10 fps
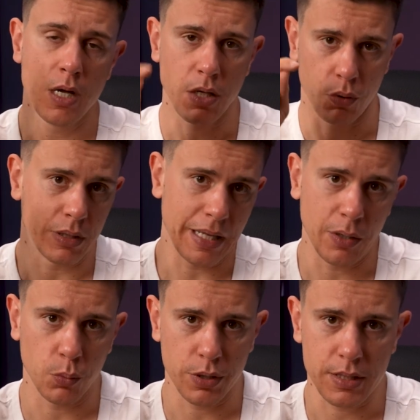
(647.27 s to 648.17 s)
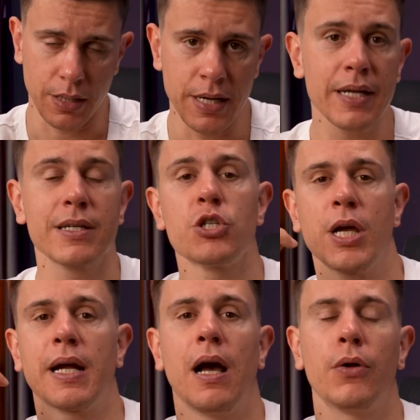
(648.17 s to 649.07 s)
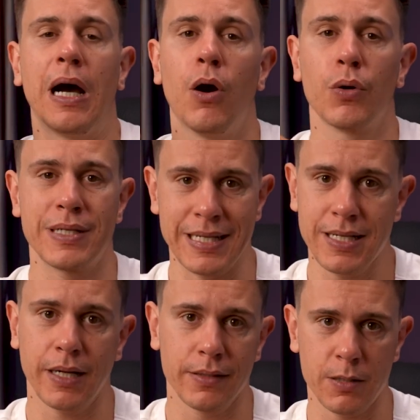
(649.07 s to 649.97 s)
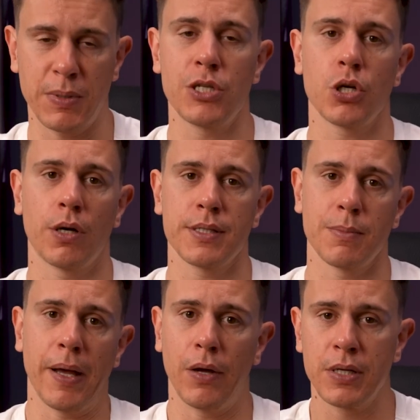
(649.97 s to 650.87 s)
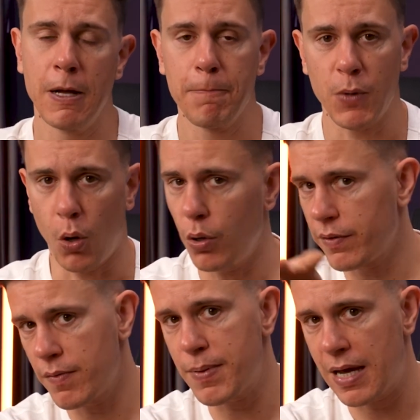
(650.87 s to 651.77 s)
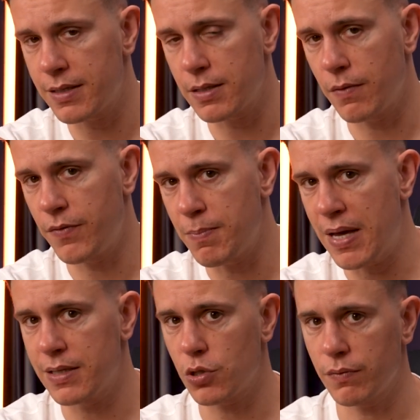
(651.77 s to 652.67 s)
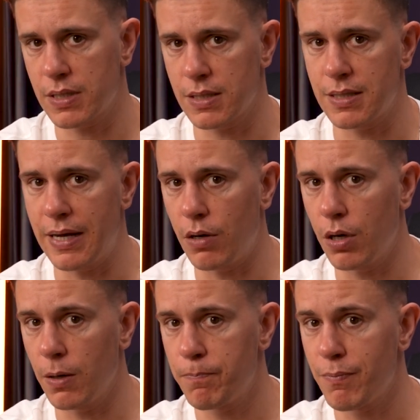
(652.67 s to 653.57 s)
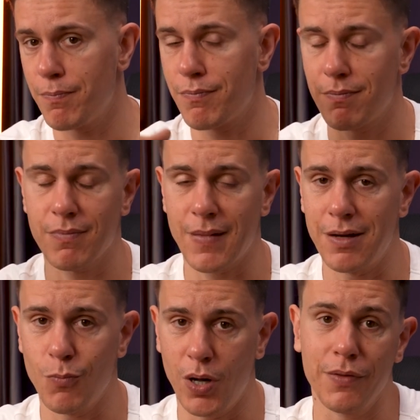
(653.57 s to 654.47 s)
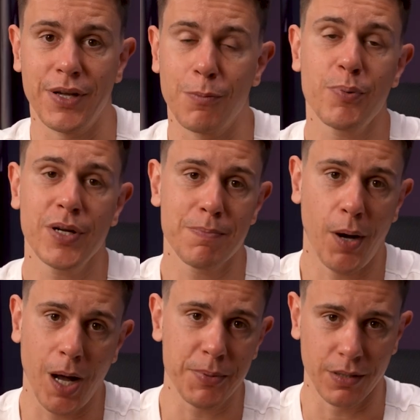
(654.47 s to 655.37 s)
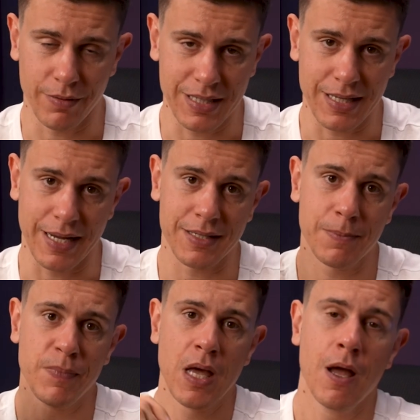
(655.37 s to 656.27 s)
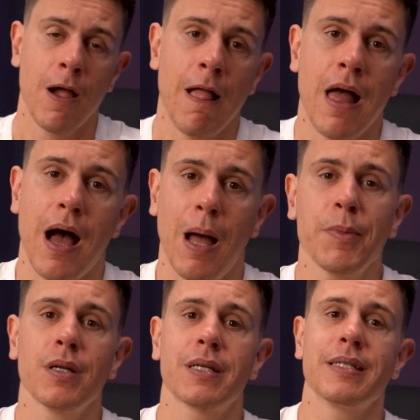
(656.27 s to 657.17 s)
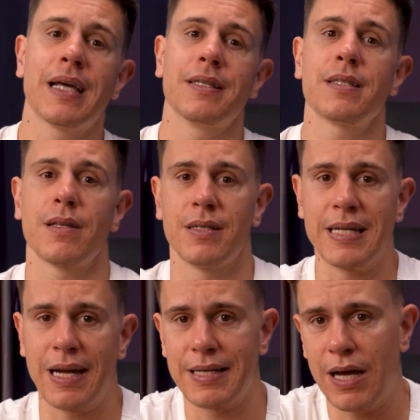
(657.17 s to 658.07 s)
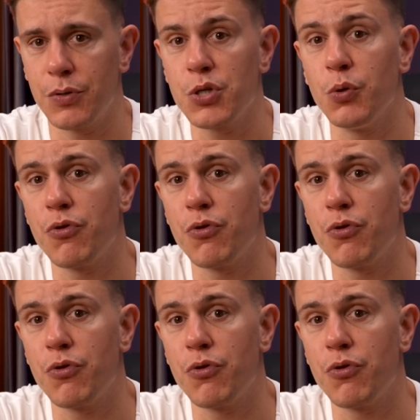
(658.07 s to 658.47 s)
go to cloudwords.net and check out our detailed speed charts about all the VPN services that are pretty popular these days. I'm going to condense the data down to